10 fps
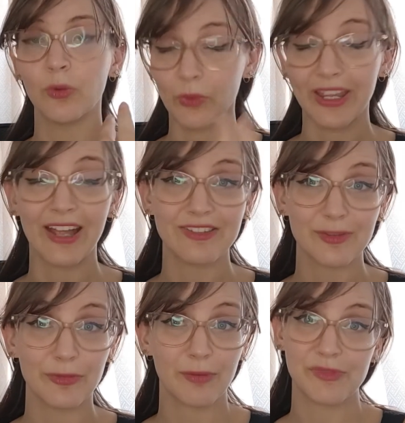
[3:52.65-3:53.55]
we can
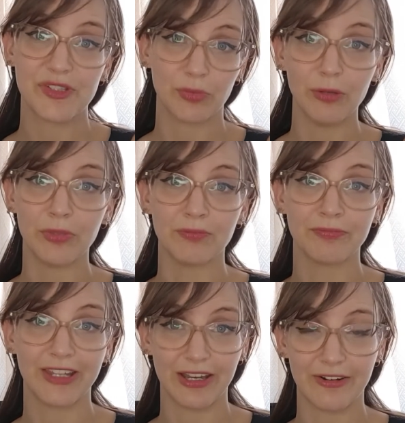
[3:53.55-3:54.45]
sometimes swab
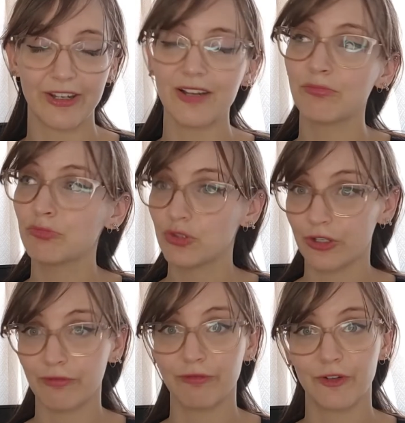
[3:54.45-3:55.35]
the area
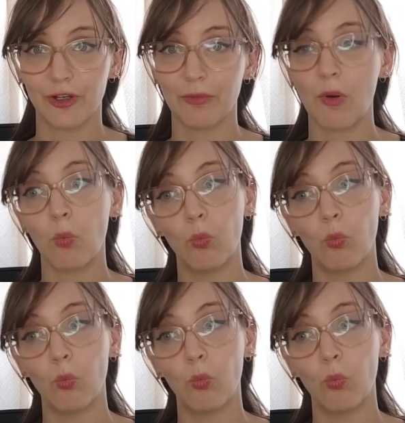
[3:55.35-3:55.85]
to confirm